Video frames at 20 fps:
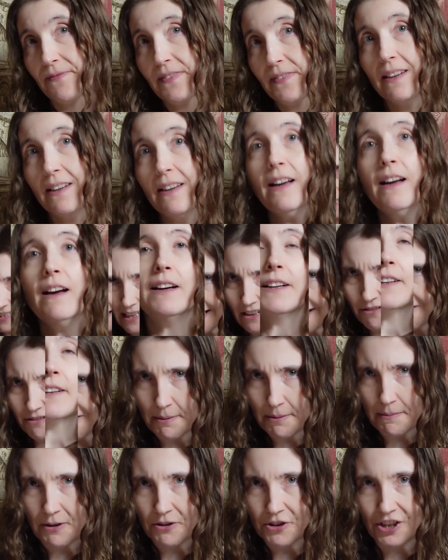Cheeky
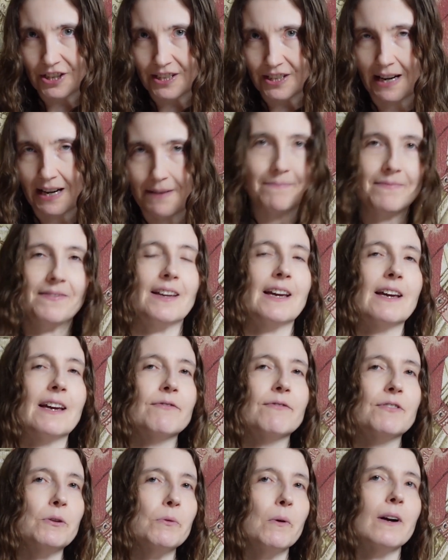self-promotion time.
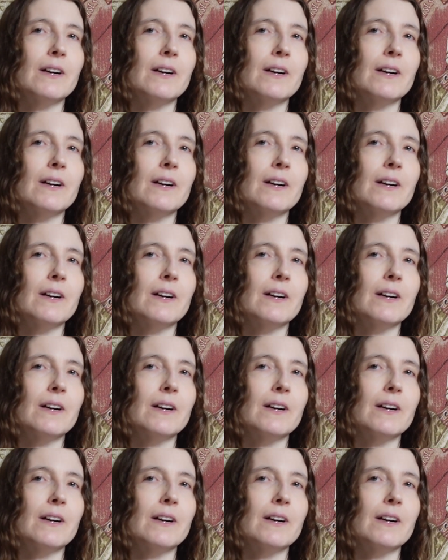If you are